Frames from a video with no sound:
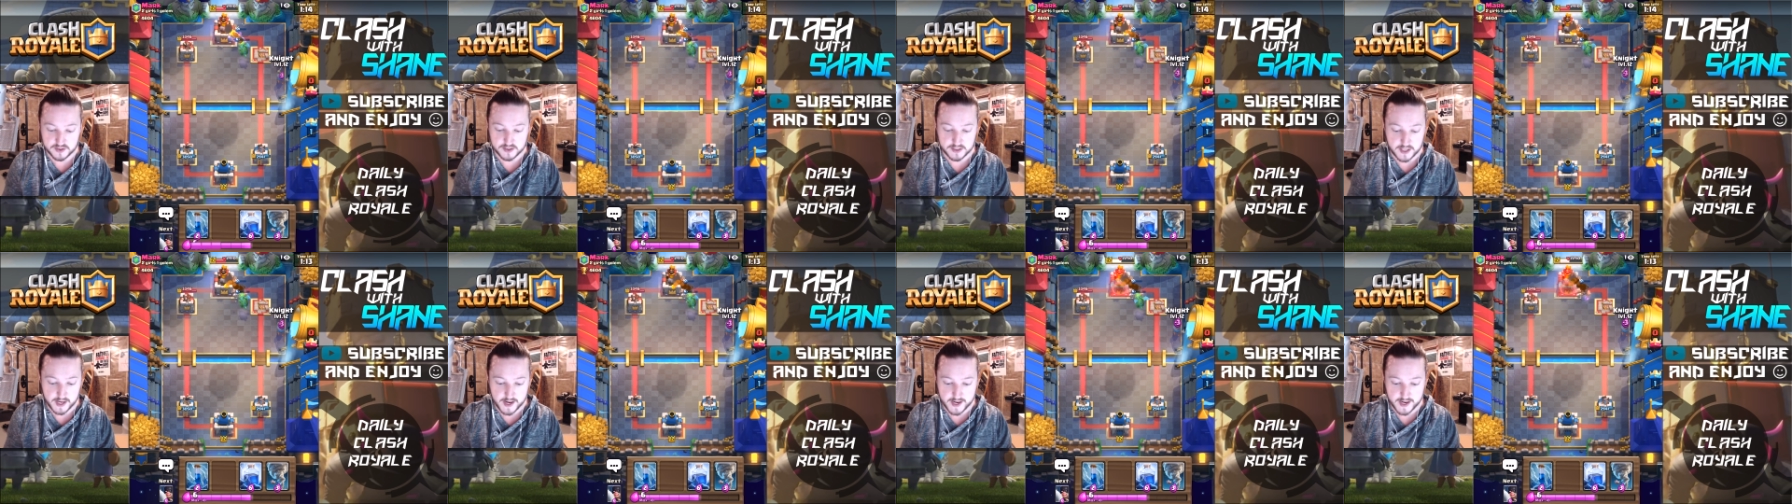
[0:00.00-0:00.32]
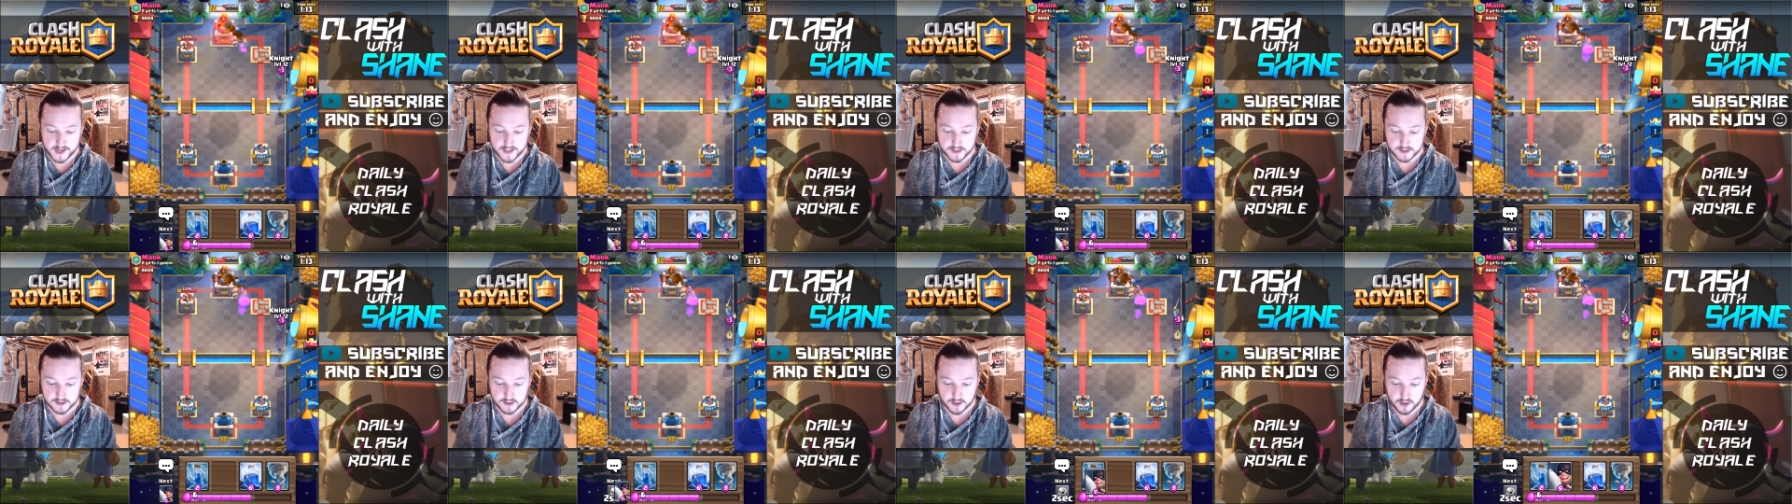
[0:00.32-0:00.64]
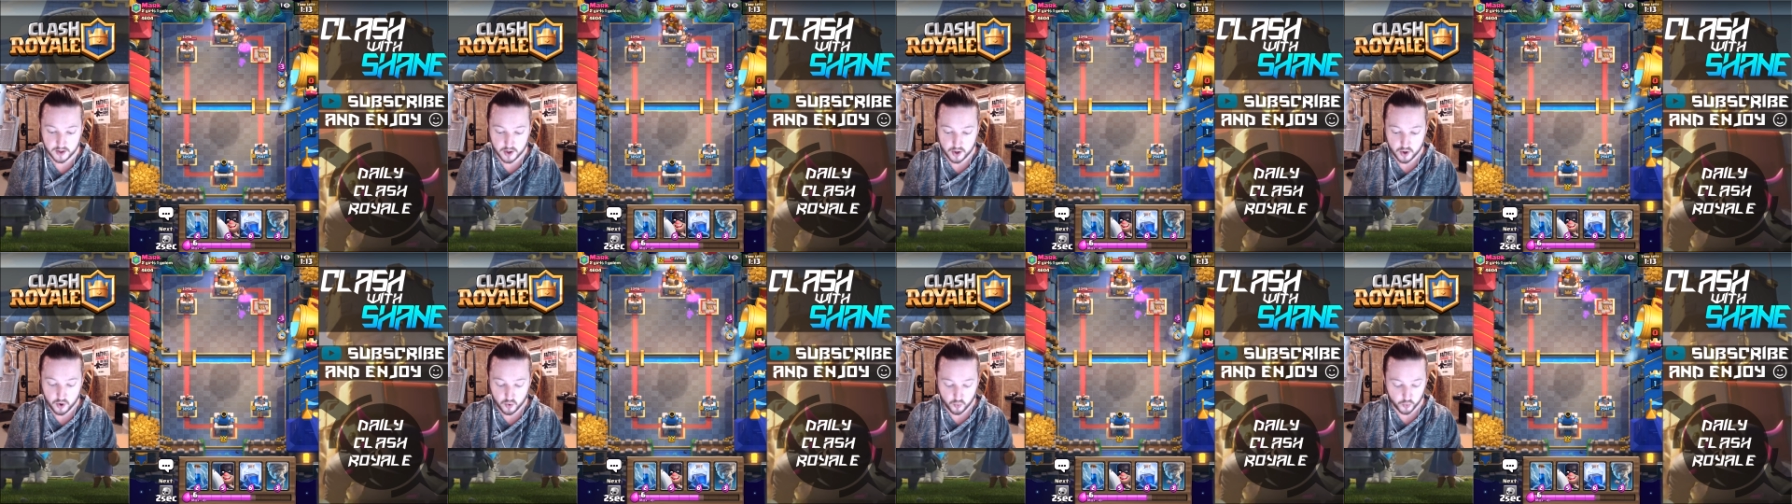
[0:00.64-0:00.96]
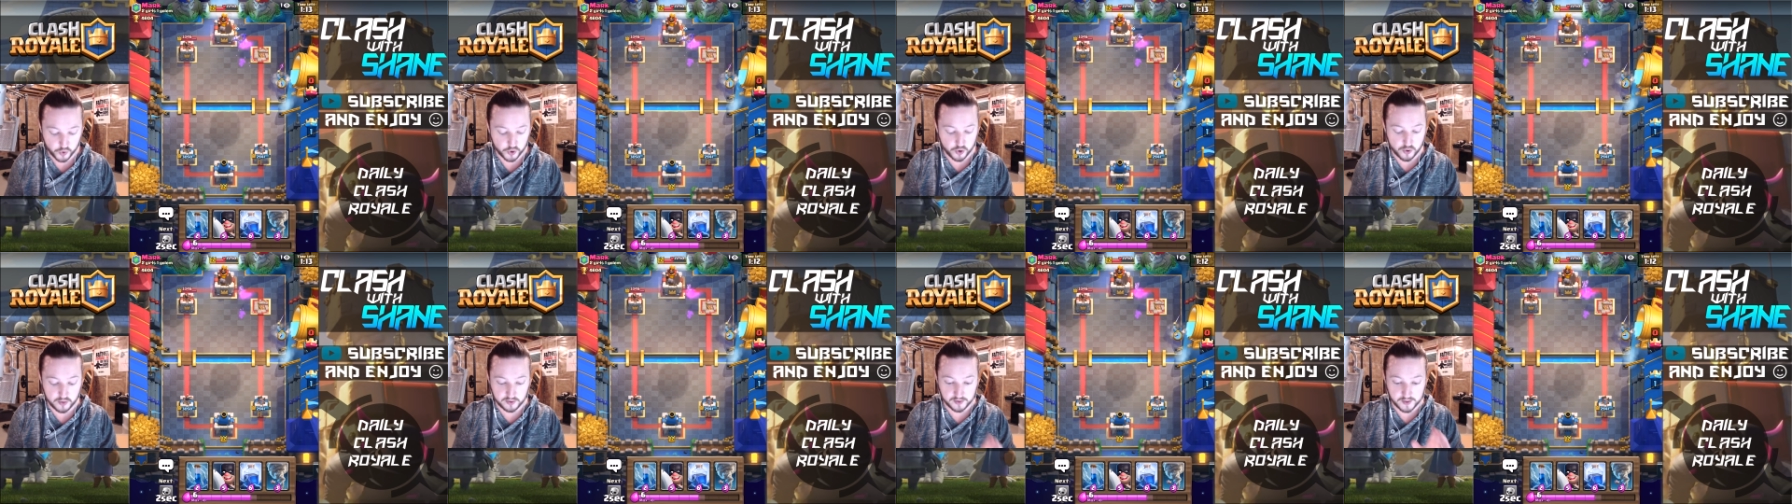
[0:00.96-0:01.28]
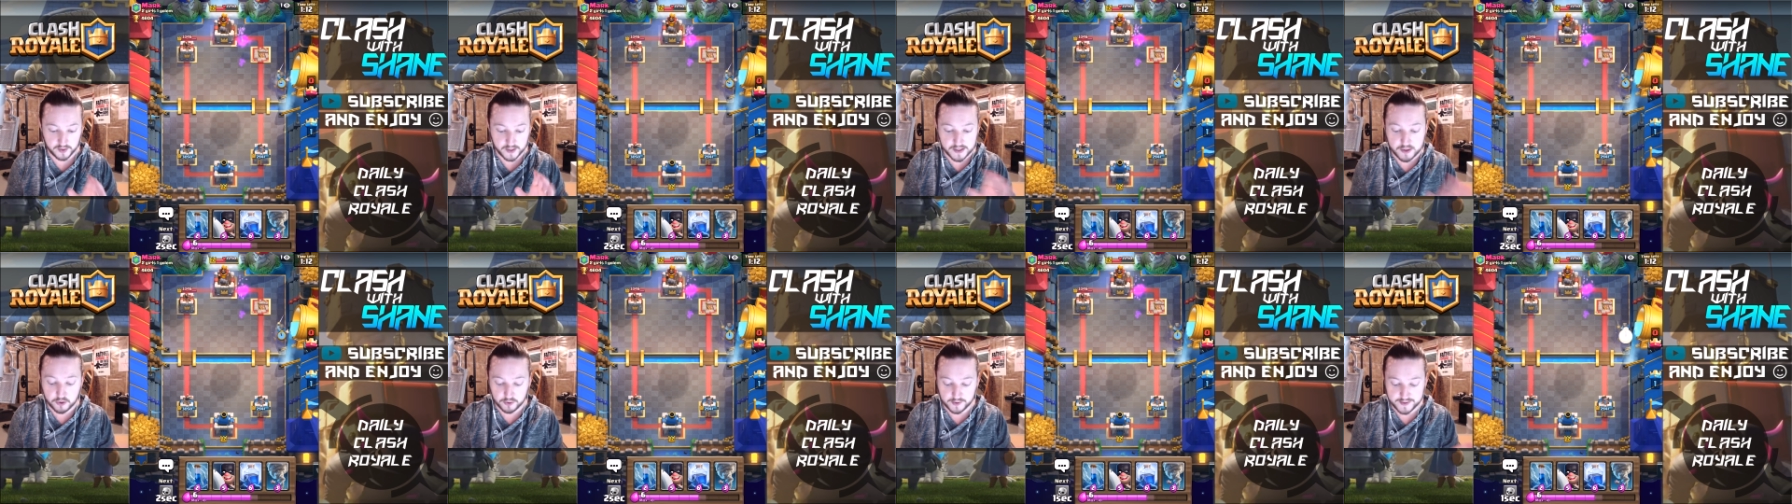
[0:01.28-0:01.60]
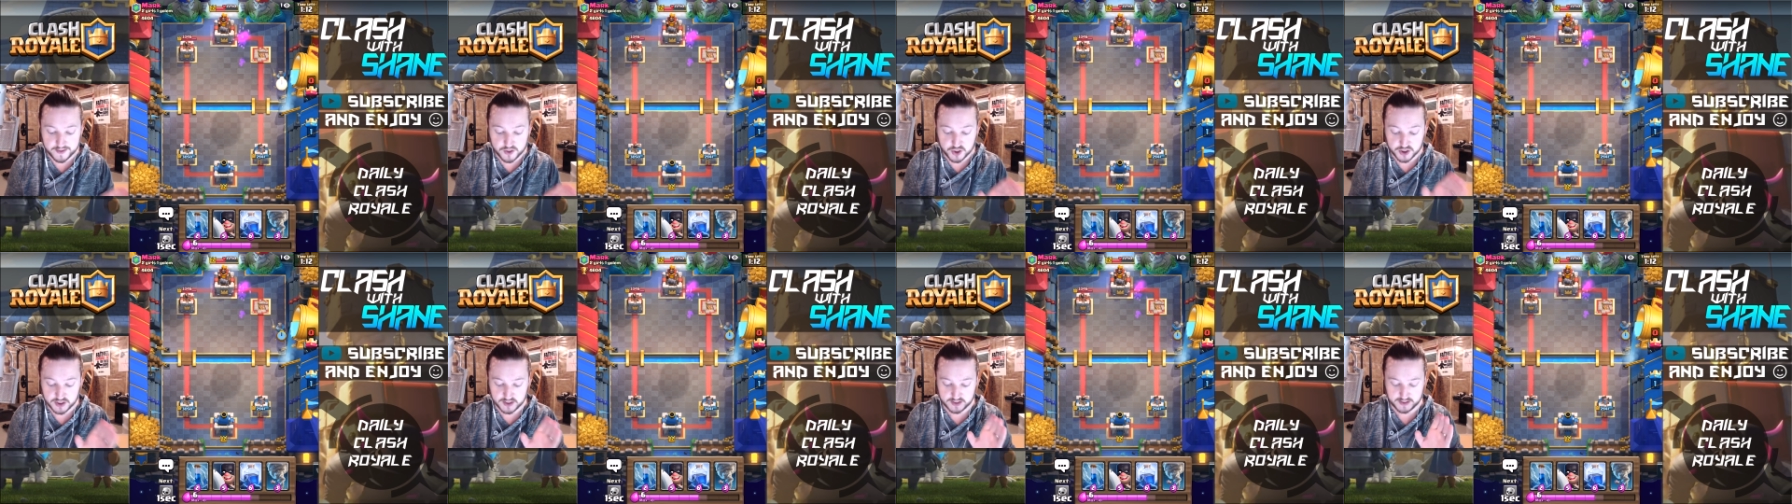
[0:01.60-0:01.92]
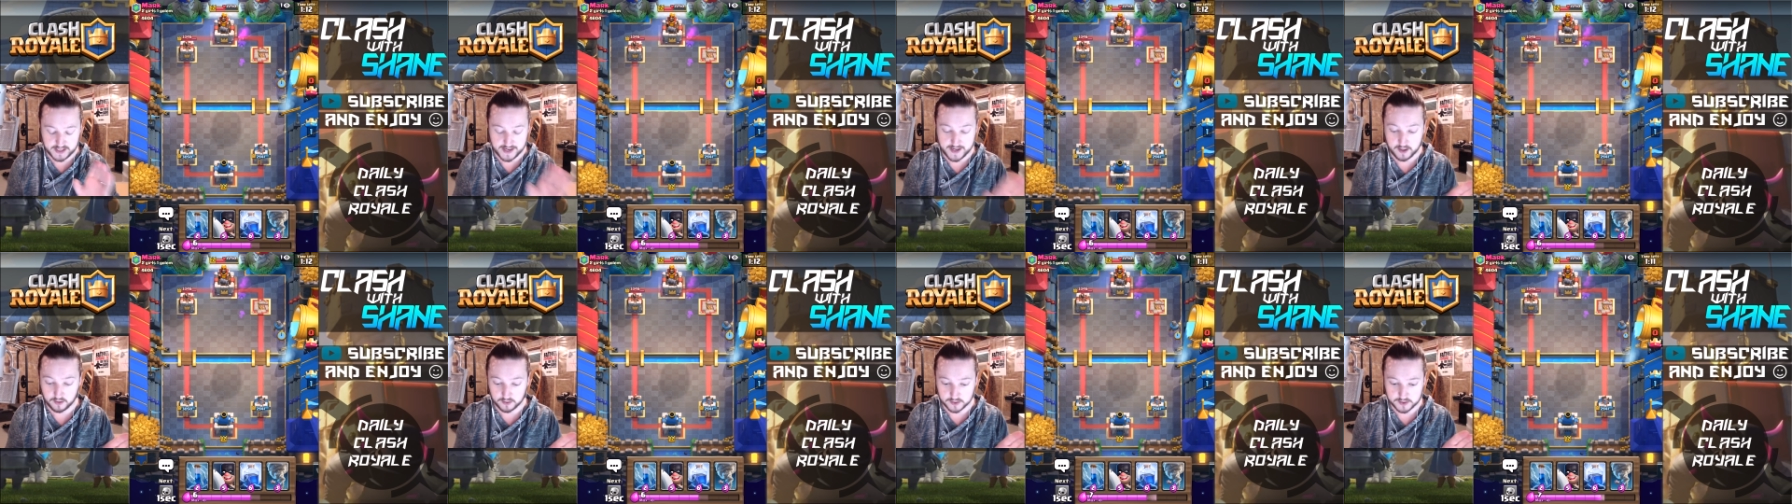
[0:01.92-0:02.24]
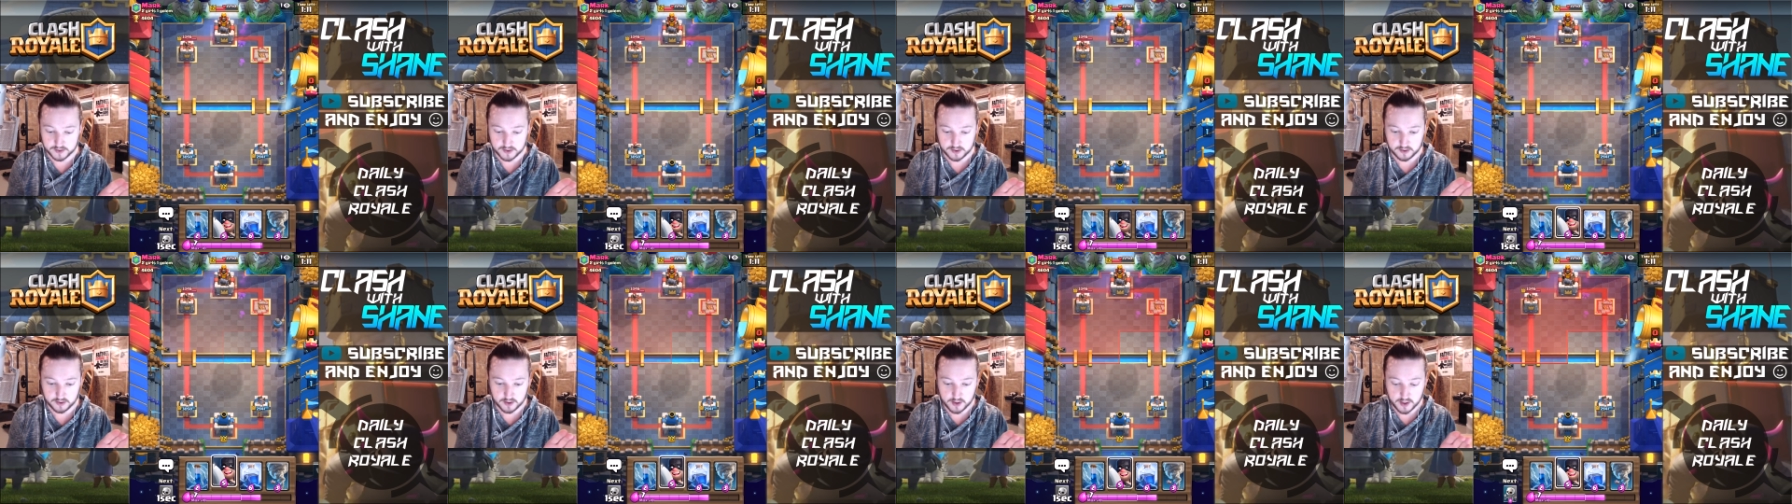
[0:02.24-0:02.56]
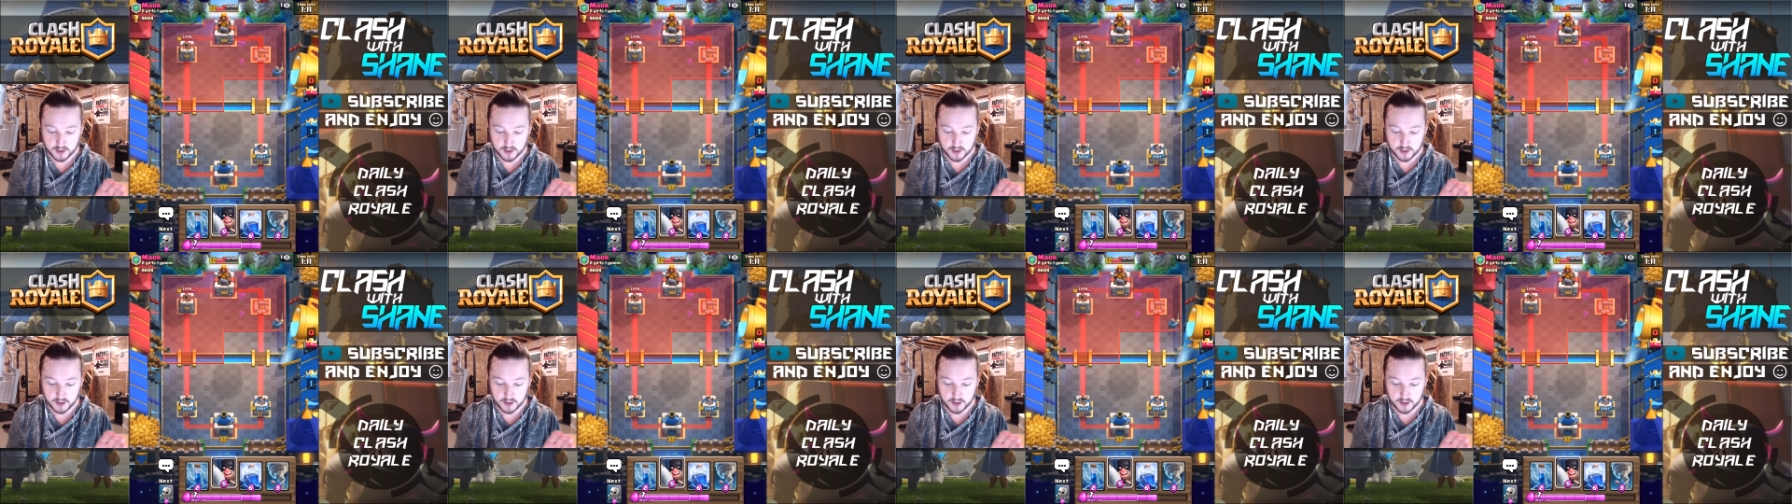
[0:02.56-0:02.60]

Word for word: days where you literally just tilt.